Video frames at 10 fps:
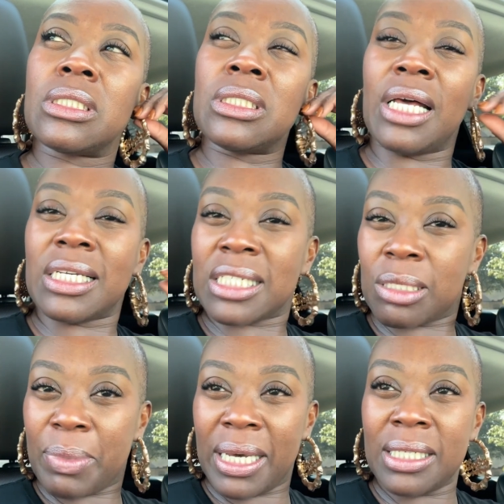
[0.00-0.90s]
less
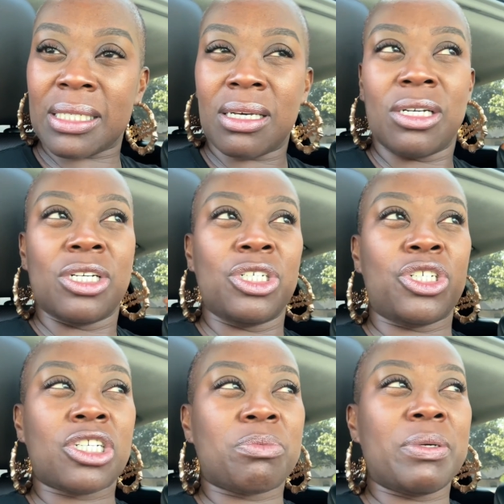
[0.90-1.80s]
space
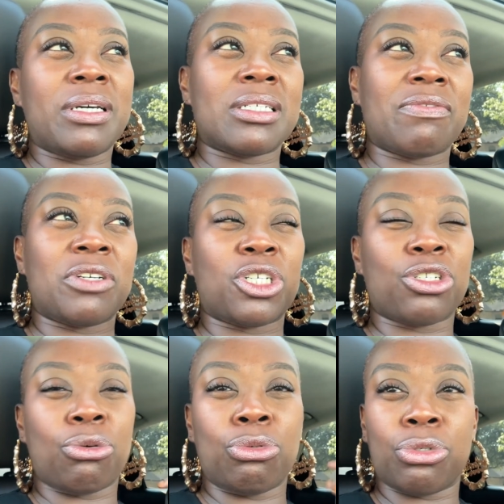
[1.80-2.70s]
just because of a
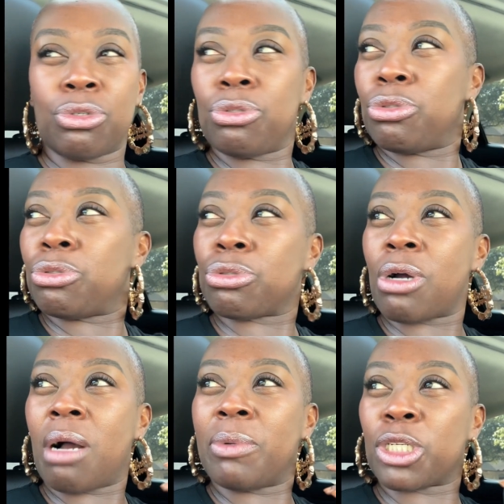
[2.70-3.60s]
shoulder
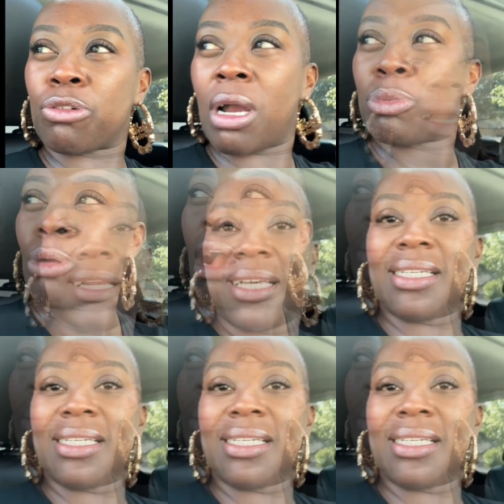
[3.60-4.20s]
drop, a strap drop.